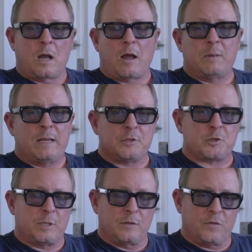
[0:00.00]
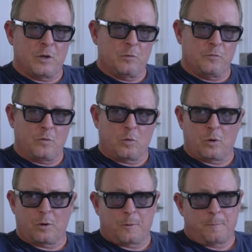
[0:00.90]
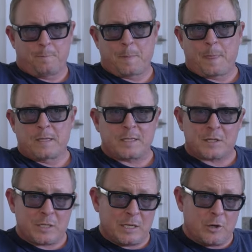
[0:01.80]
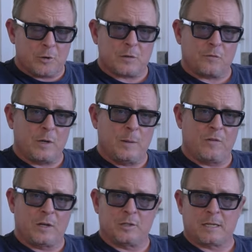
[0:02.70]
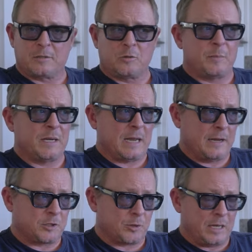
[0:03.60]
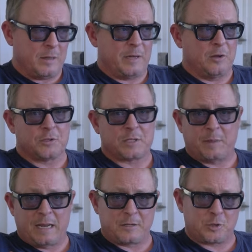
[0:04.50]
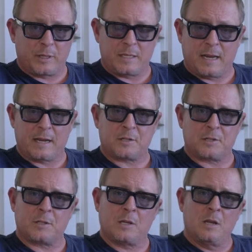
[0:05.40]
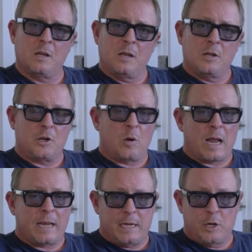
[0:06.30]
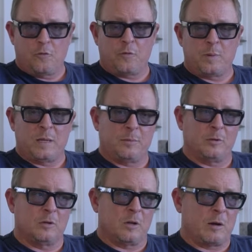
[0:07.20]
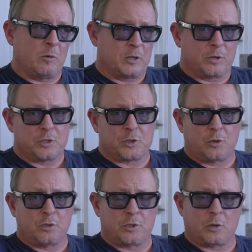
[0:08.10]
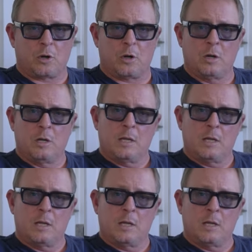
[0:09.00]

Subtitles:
I've been answering the phone for 16 years at Freedom Fighter Tactical. I've been answering emails. I've been answering texts. You know, I hear from people about what their concerns are.